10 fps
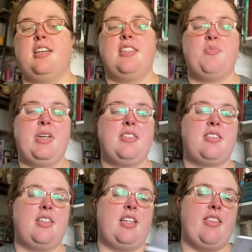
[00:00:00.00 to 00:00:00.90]
it's
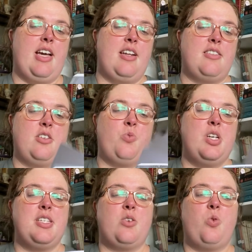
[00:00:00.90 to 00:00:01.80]
basically like that. So it
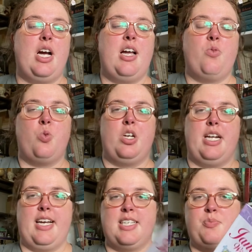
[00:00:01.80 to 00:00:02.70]
wasn't quite what
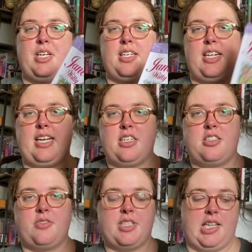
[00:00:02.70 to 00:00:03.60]
I expected. I
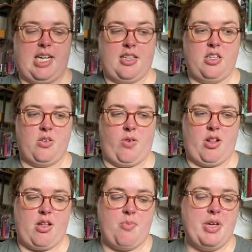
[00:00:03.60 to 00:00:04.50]
actually really like the other one a
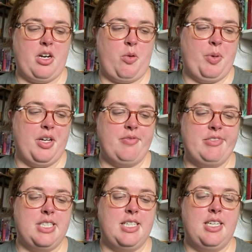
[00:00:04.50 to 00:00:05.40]
lot better, but
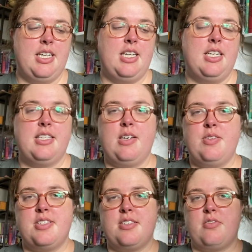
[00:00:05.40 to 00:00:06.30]
that
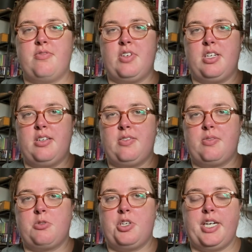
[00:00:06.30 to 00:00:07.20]
one's still fun. It's from
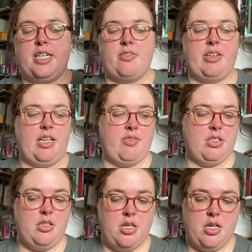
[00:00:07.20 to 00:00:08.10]
Creative
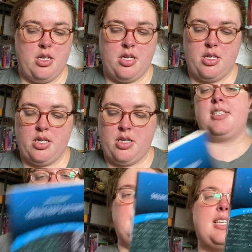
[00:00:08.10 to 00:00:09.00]
Haven.
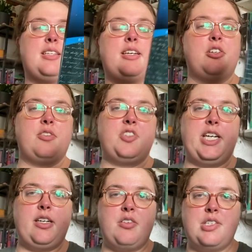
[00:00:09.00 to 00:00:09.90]
Selected Letters of Jane
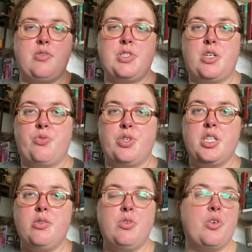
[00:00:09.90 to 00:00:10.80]
Austen, which I
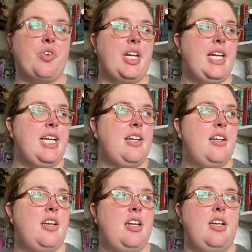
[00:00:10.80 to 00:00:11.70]
really want to read.
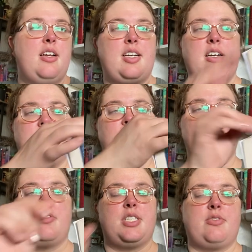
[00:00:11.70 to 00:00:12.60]
I got this
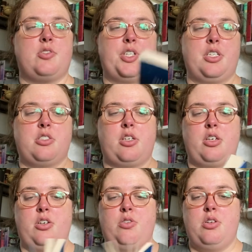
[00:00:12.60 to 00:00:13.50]
one several years
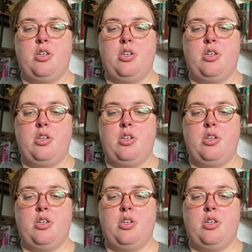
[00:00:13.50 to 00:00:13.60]
ago.